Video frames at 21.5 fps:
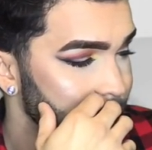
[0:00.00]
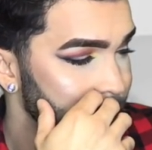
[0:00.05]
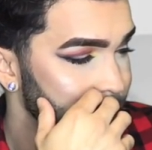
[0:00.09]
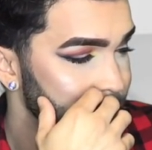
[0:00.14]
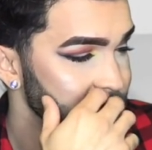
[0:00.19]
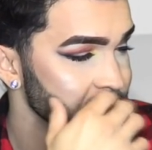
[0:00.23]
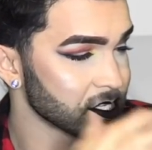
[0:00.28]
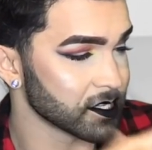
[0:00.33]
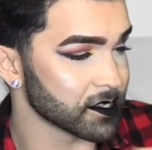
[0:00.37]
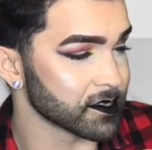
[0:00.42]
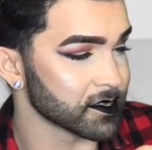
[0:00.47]

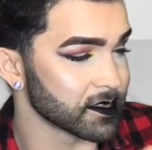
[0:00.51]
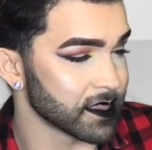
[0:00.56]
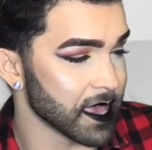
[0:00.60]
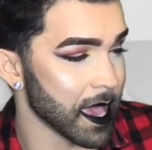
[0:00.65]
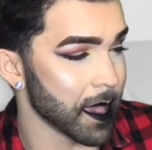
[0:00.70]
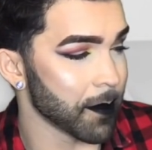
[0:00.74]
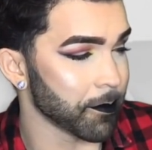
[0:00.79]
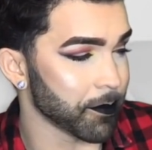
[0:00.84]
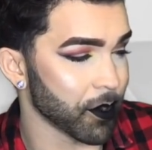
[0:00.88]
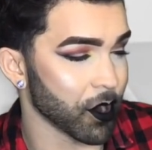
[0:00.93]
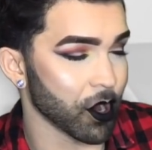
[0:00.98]
It just,
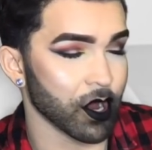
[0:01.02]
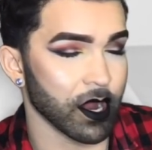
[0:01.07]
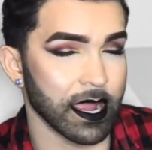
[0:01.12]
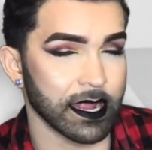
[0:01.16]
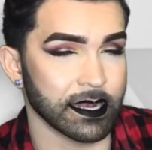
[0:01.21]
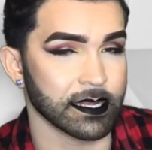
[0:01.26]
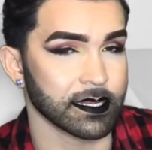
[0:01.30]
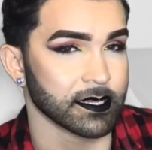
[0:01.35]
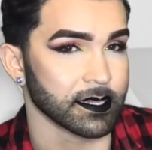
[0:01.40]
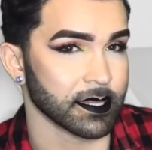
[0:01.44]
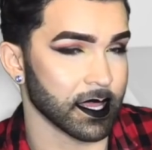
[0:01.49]
that part
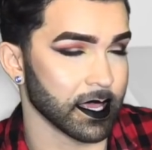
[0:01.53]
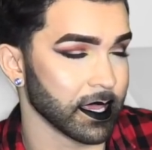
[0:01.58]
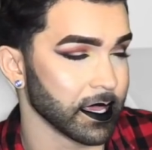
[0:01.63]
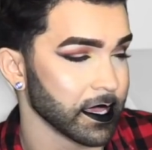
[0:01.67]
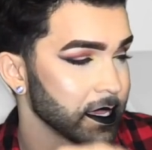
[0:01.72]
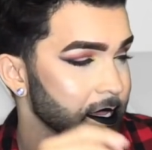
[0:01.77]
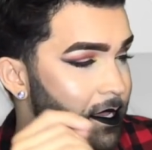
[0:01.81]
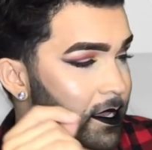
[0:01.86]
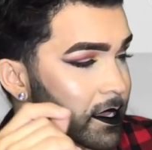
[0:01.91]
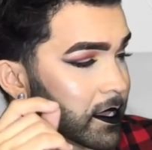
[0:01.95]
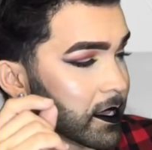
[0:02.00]
I didn't
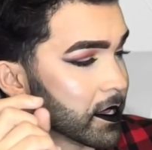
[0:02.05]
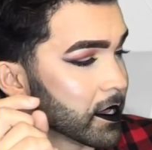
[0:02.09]
like.